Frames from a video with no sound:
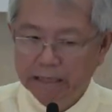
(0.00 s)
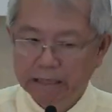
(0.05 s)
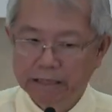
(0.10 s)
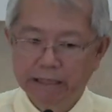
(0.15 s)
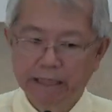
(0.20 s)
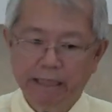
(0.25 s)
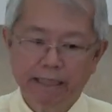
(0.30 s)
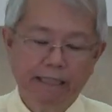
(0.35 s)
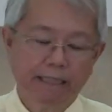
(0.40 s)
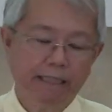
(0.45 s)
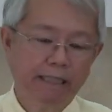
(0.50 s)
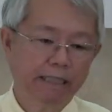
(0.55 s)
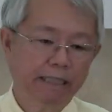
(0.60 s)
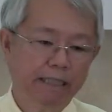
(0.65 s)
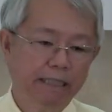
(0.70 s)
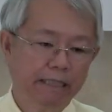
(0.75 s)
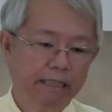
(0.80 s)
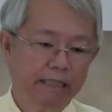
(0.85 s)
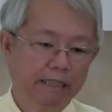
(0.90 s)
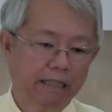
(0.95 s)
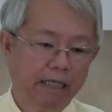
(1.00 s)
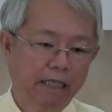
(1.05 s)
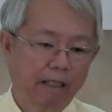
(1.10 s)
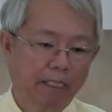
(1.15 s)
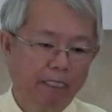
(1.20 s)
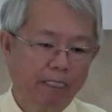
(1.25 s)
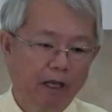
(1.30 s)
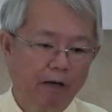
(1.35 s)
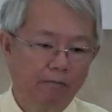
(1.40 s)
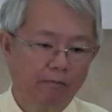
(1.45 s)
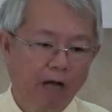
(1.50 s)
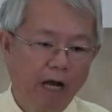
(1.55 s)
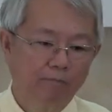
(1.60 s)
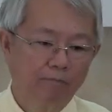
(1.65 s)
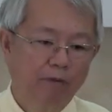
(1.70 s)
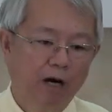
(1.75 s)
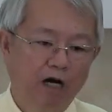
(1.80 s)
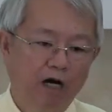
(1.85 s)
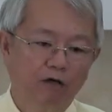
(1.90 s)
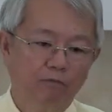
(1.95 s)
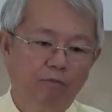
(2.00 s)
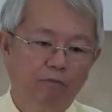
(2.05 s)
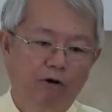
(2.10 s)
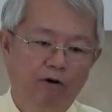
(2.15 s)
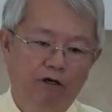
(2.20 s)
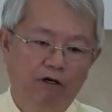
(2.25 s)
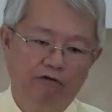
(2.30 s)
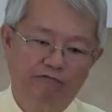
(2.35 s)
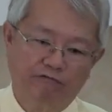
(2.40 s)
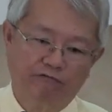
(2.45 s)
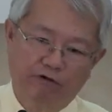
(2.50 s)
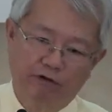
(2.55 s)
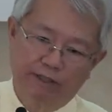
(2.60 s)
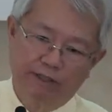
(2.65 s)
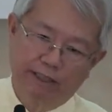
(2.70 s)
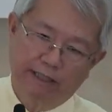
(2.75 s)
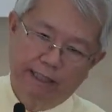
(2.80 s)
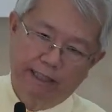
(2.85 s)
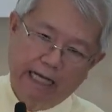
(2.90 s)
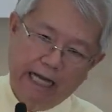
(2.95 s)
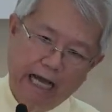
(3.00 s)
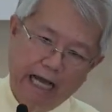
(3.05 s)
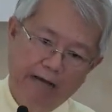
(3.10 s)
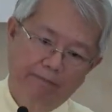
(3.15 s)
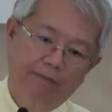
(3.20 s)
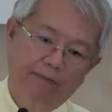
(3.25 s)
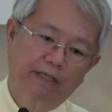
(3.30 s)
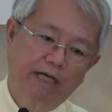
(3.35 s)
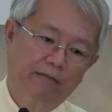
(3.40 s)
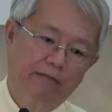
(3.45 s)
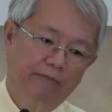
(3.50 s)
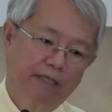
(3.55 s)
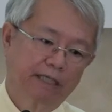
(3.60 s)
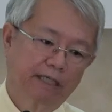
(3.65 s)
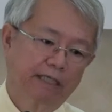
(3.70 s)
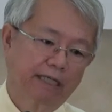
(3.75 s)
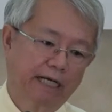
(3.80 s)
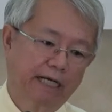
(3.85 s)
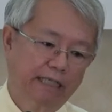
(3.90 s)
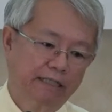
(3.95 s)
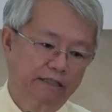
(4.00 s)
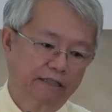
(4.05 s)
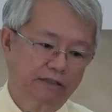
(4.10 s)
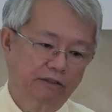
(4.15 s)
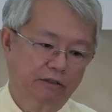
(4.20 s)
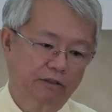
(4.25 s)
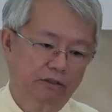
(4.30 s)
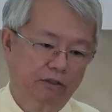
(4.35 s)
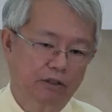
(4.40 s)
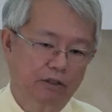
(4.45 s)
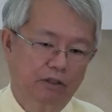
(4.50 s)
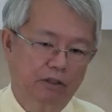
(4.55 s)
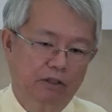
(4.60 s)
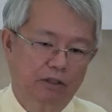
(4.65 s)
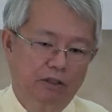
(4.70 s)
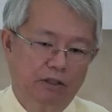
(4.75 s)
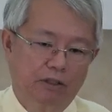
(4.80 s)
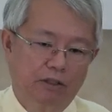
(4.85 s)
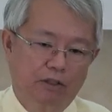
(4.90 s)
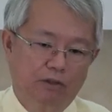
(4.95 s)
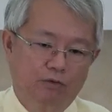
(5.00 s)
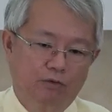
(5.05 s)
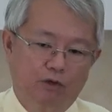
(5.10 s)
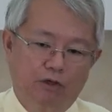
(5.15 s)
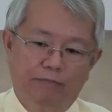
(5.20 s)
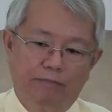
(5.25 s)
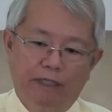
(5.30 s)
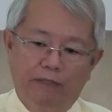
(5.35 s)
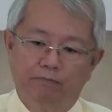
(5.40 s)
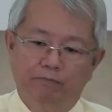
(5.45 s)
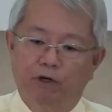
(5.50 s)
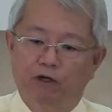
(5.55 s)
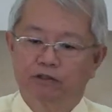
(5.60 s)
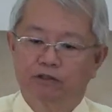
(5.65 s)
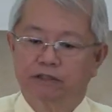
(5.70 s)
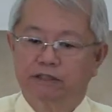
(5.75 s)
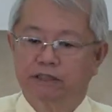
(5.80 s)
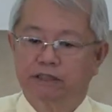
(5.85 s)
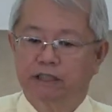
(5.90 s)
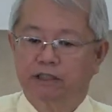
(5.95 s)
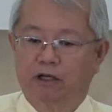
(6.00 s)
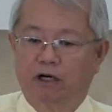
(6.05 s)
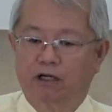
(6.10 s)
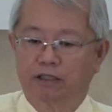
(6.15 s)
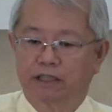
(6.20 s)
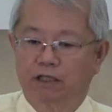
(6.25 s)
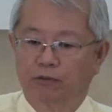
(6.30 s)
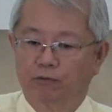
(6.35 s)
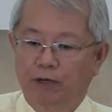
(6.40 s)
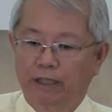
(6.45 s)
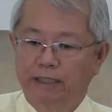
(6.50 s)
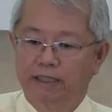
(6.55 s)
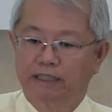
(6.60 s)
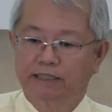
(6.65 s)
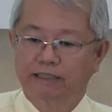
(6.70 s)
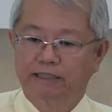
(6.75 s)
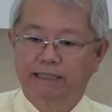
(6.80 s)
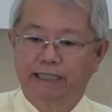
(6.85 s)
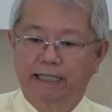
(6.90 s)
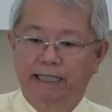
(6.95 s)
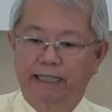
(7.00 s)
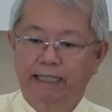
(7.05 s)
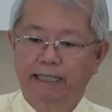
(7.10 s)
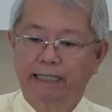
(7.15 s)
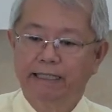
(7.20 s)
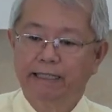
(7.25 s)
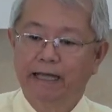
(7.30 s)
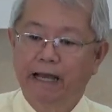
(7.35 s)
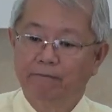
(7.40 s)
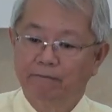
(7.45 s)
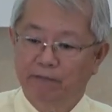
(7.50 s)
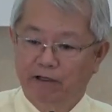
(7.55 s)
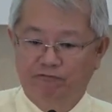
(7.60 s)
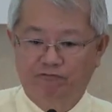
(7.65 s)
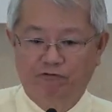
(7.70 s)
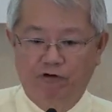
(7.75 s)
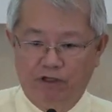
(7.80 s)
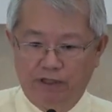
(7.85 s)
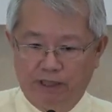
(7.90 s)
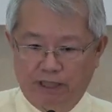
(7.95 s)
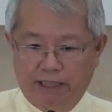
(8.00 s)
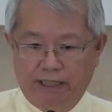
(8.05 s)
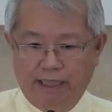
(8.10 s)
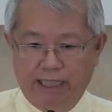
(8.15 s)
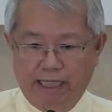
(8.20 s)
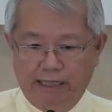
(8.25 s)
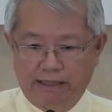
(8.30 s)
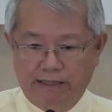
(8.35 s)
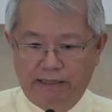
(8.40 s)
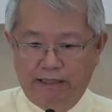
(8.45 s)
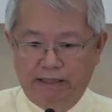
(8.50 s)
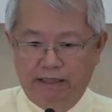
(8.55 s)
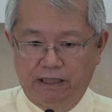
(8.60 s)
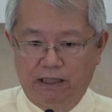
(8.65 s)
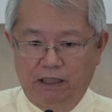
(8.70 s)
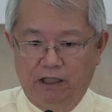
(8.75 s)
The PowerPoint for the upcoming class will be posted on the Wednesday before the class.